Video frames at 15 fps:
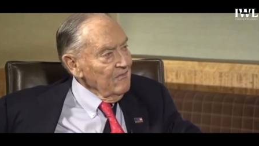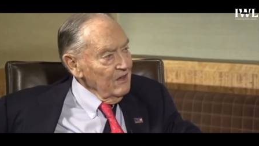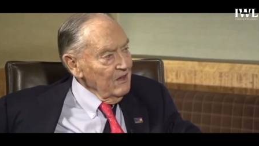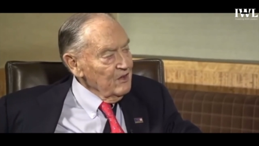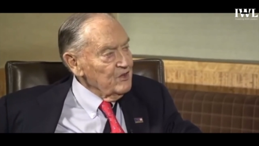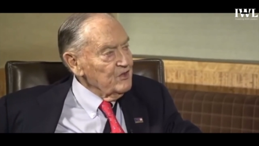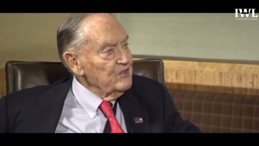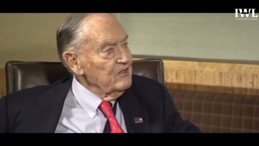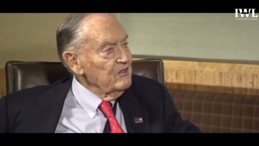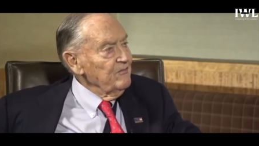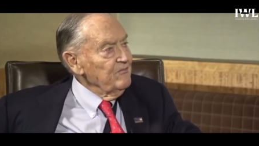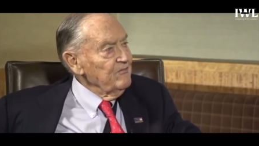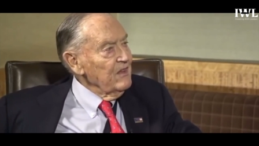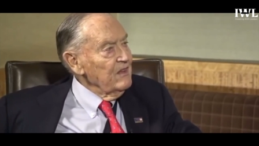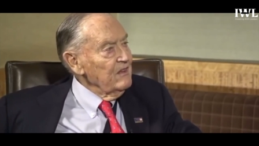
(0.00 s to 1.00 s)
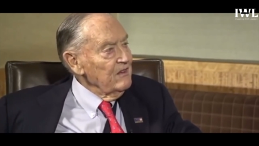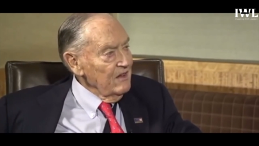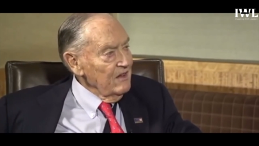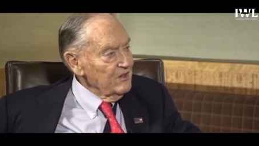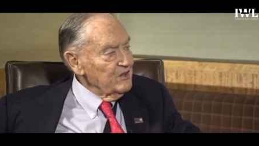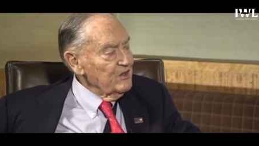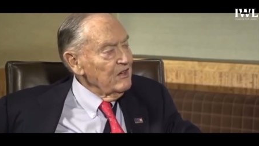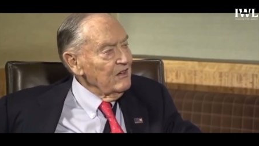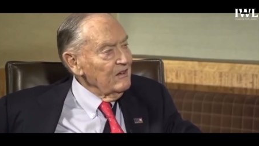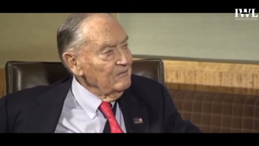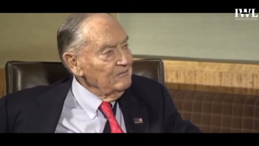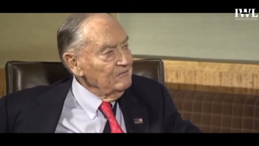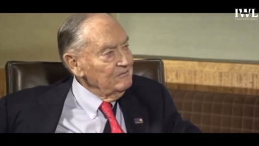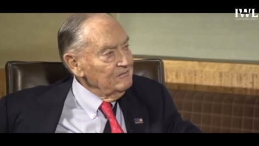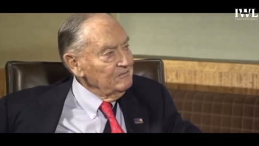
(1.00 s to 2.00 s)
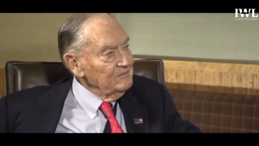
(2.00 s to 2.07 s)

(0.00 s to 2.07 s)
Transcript: is the answer. Have you